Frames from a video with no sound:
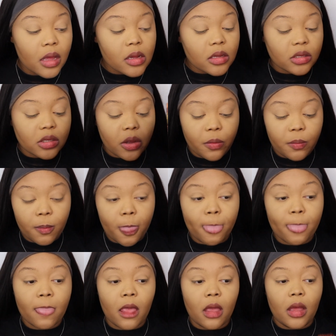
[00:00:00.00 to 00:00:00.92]
So
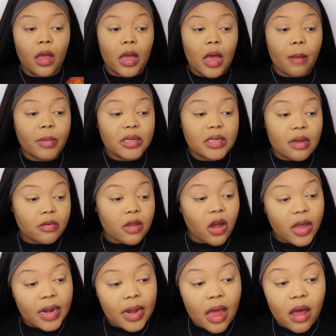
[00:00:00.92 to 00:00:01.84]
I'm gonna stop
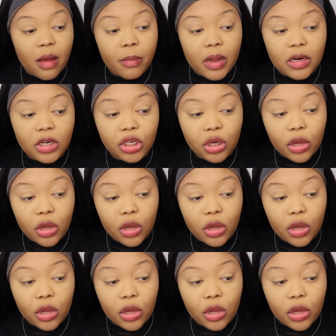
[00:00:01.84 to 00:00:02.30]
talking now. I'm gonna show